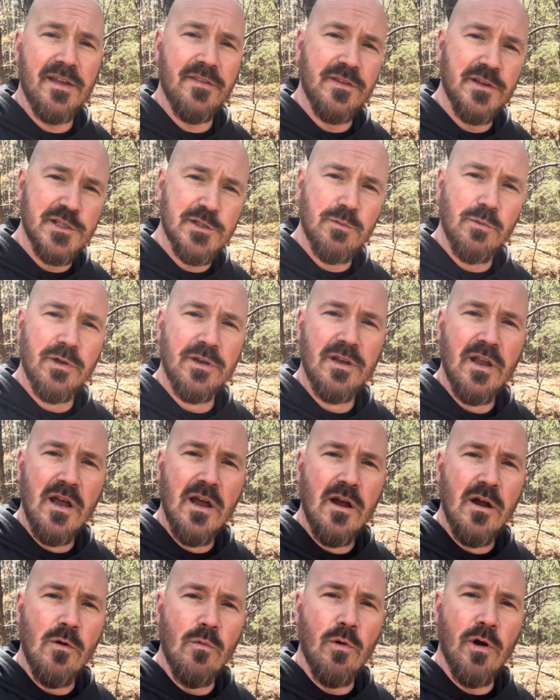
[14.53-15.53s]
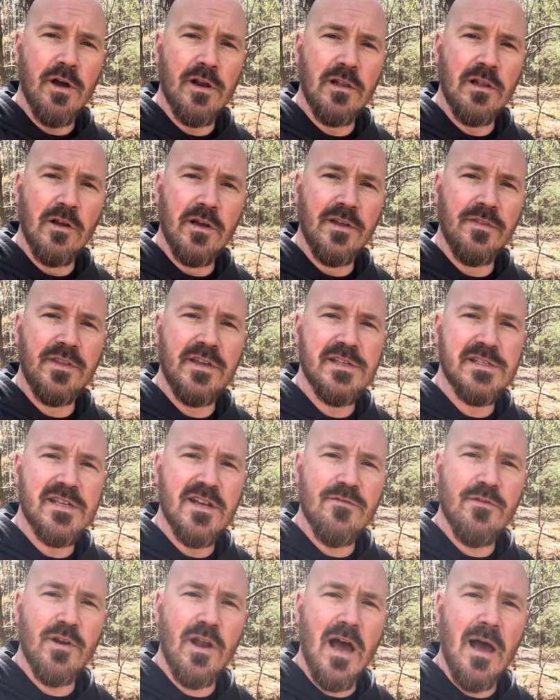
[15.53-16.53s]
In this one, we're going to look at these
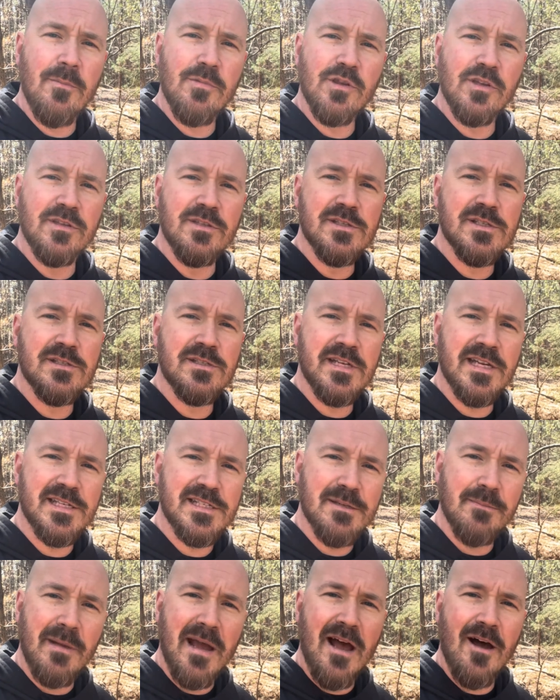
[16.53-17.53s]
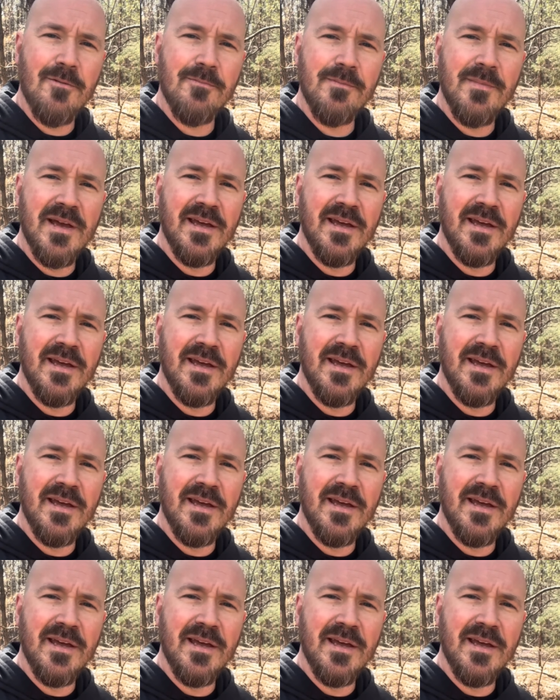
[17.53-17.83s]
different options, test them out,